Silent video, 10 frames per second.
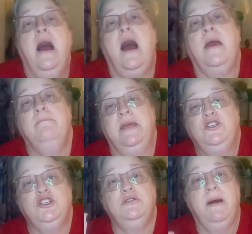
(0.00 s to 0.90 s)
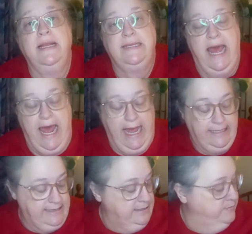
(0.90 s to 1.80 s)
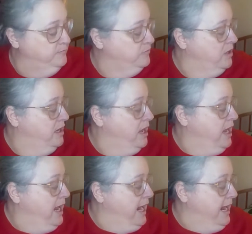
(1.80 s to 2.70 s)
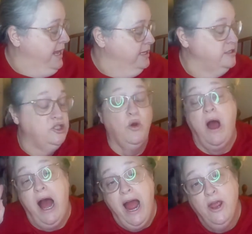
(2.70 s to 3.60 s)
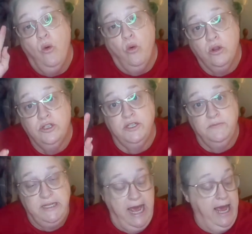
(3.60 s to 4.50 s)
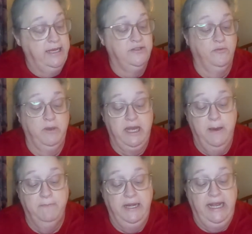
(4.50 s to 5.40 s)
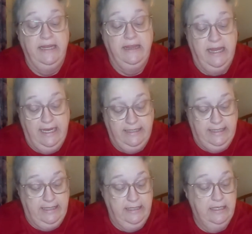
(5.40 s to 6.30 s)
I mentioned my tags. And so I ordered some tags from a company in London.